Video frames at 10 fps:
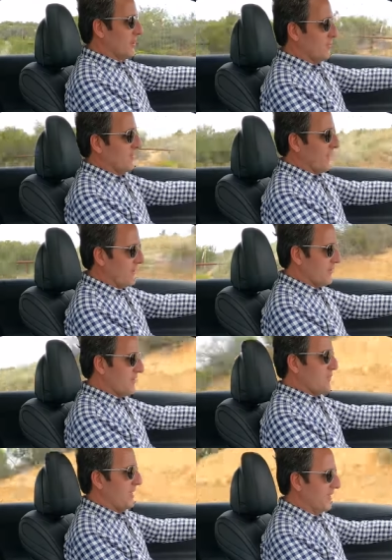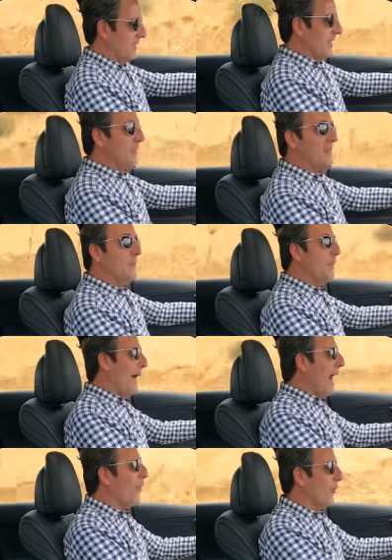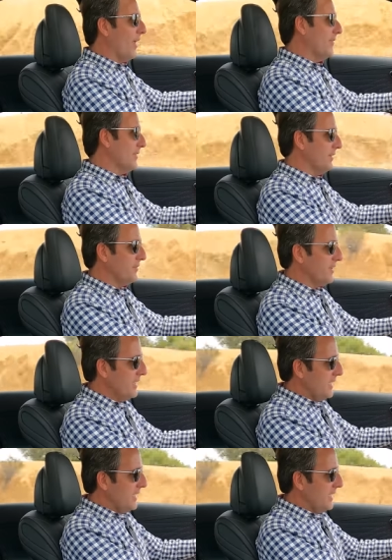terms of engine speed to get some power out of this.